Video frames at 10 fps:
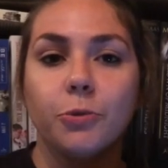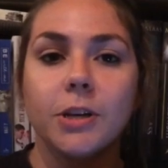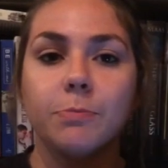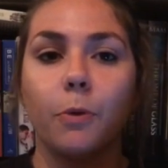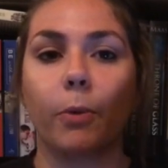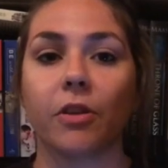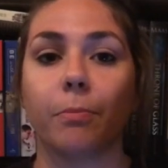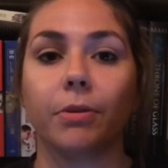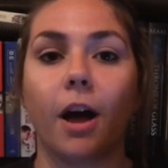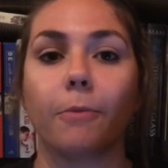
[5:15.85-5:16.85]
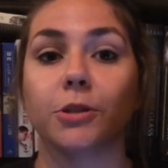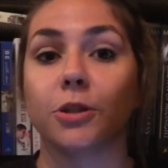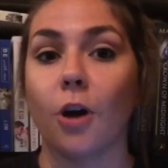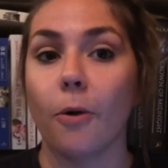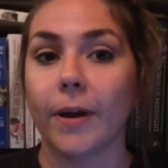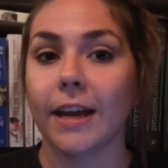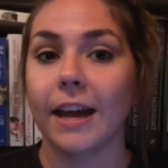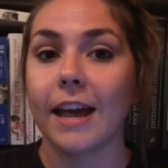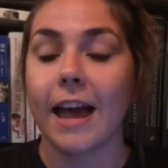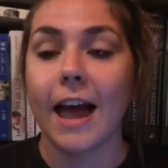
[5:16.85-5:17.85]
twist but where the plot was
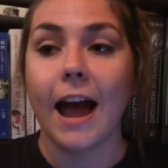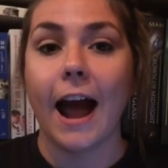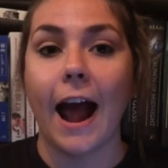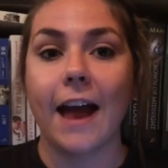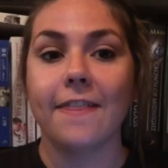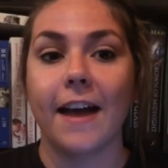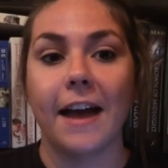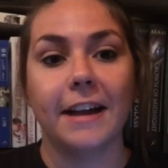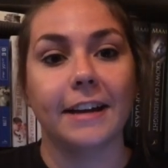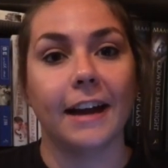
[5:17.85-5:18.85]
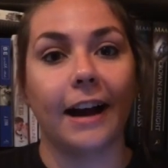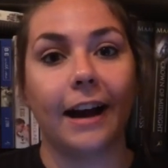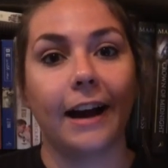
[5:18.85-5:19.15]
going and then